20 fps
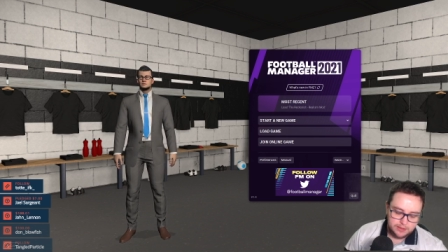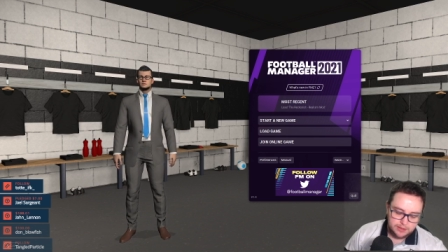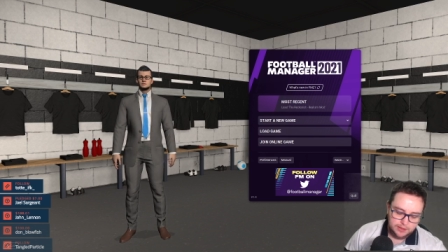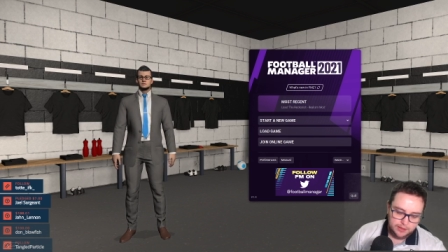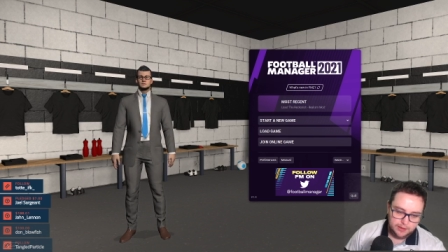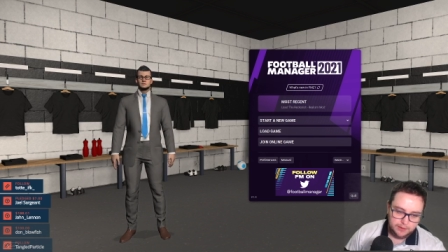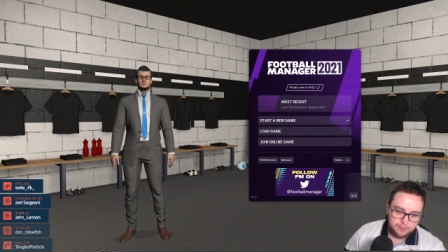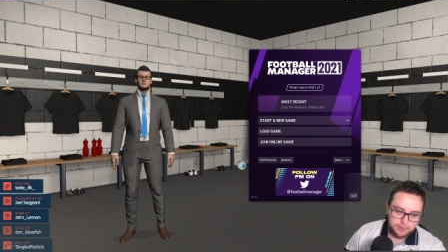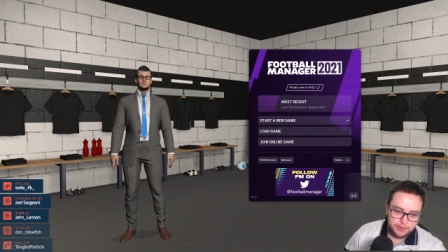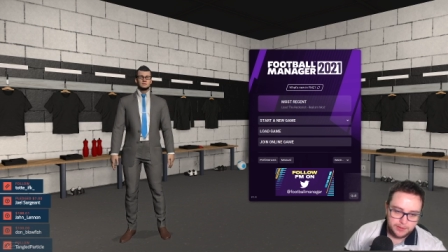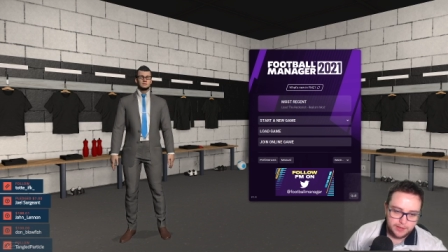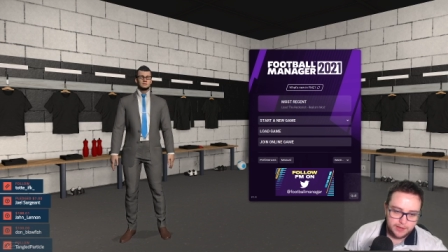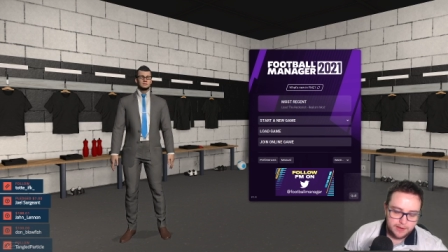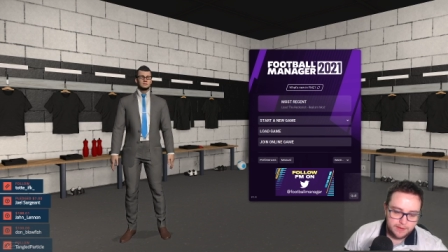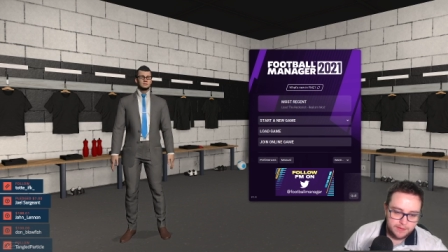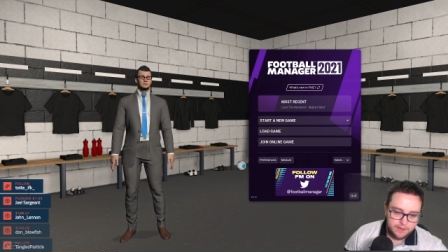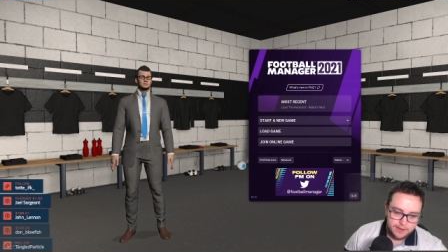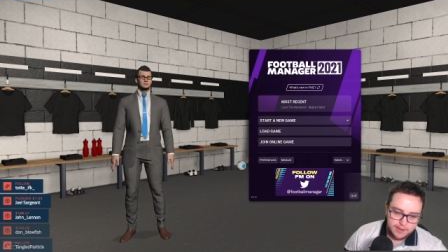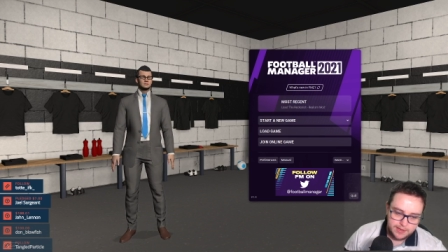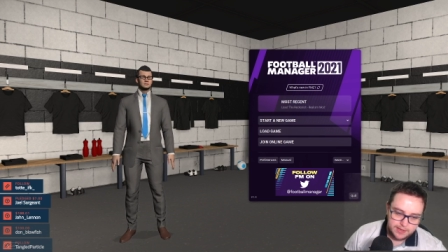and I'll put it
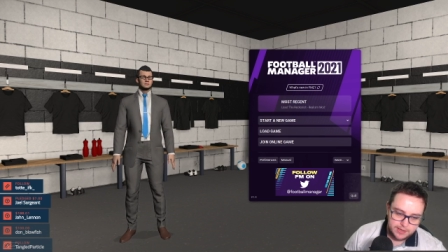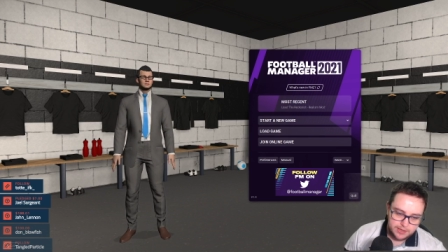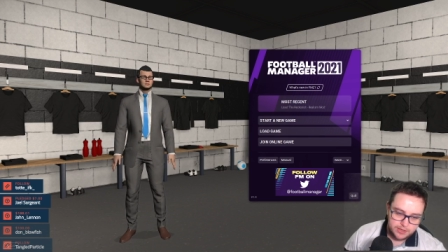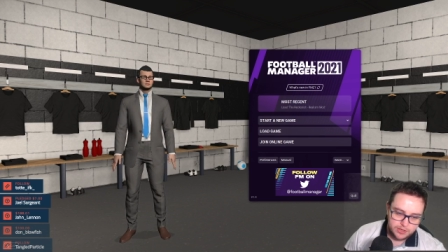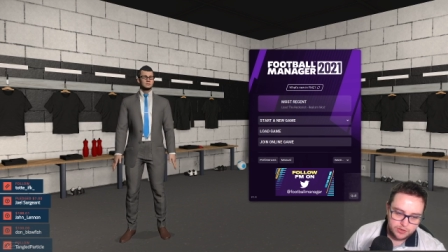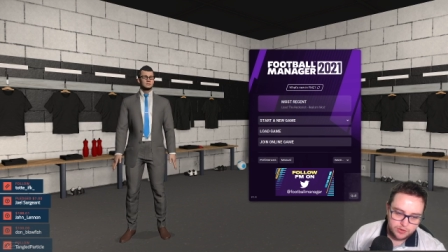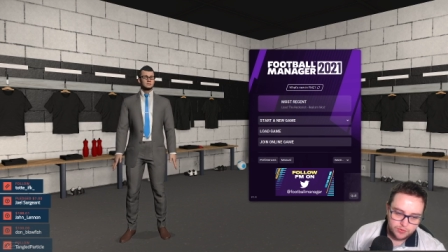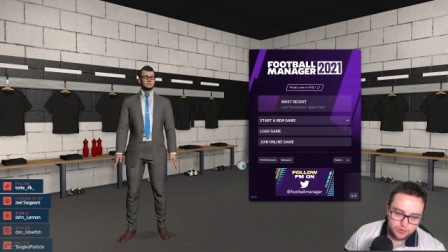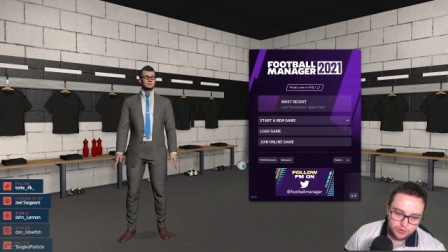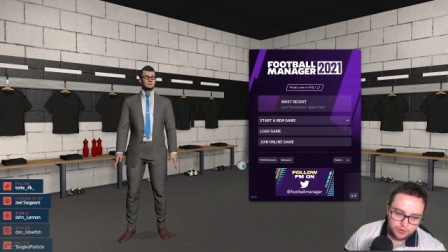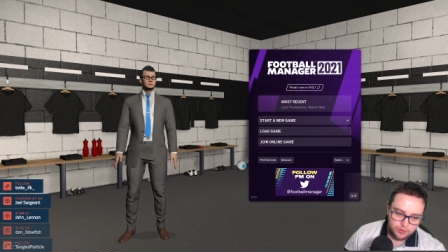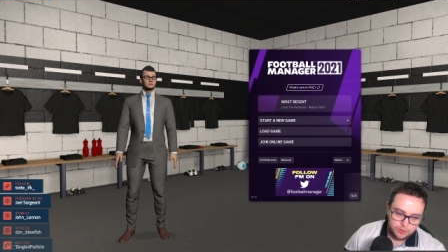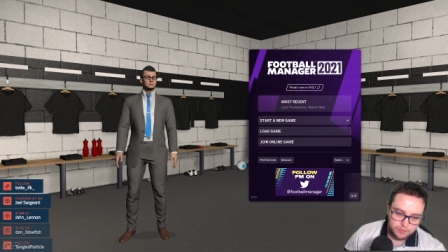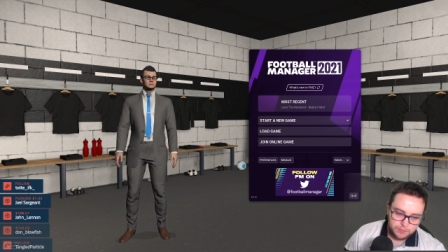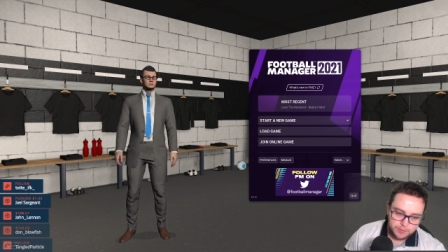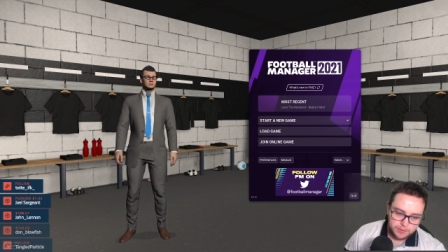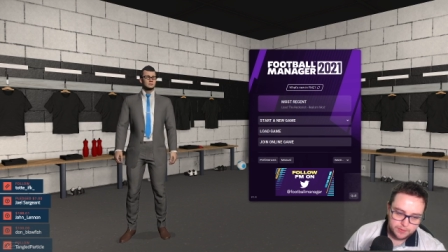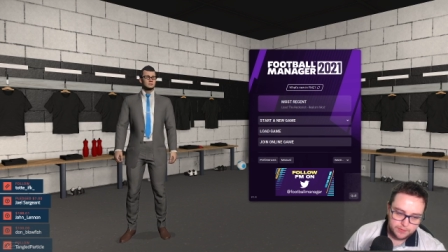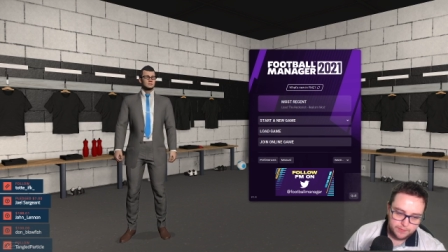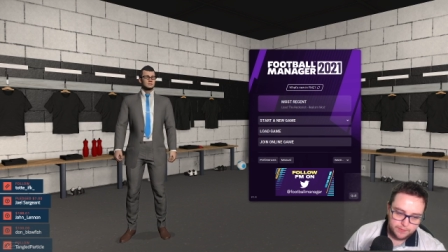in the YouTube